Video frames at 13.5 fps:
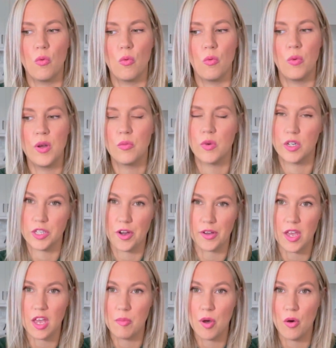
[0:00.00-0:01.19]
When we're
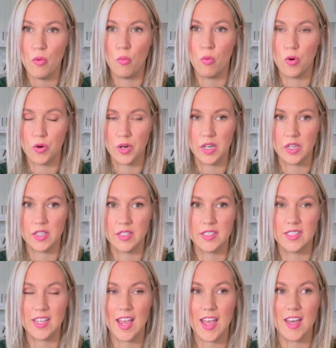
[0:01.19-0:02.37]
talking about
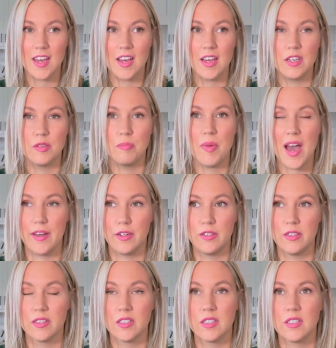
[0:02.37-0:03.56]
wars and
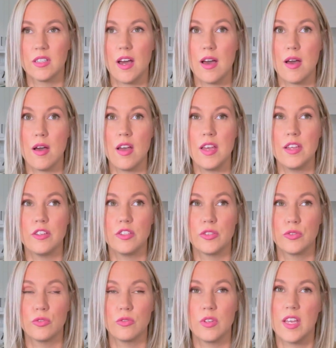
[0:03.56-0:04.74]
battles,
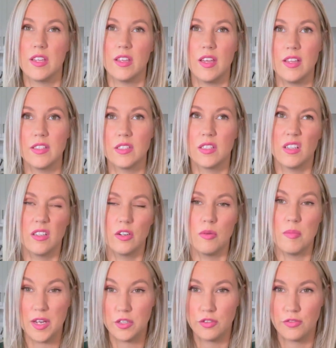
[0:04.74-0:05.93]
it's a little
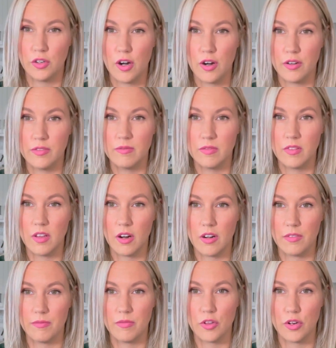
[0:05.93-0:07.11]
much for
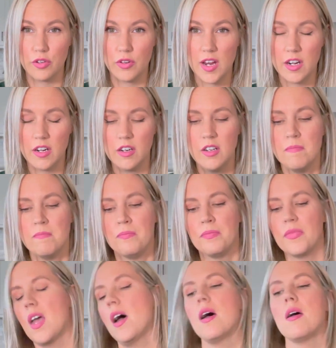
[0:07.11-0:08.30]
our 3rd grader.
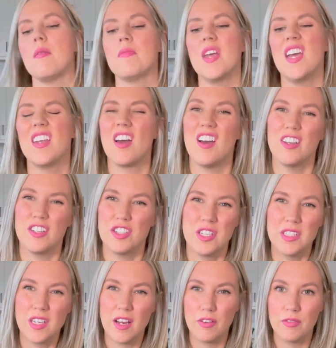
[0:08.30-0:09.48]
And
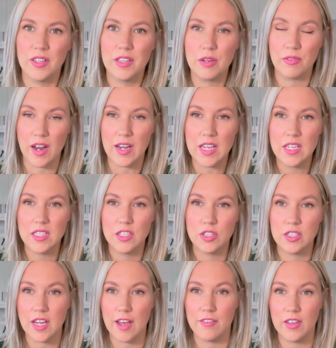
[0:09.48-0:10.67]
she's not really ready to
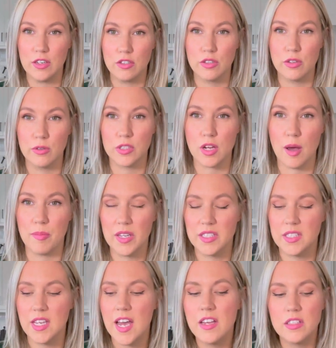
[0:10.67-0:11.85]
dive into those
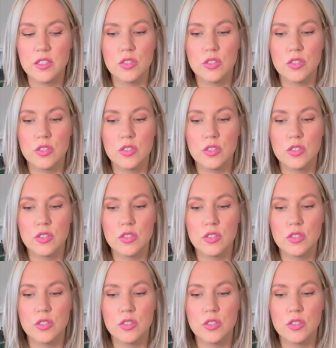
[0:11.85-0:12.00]
topics yet.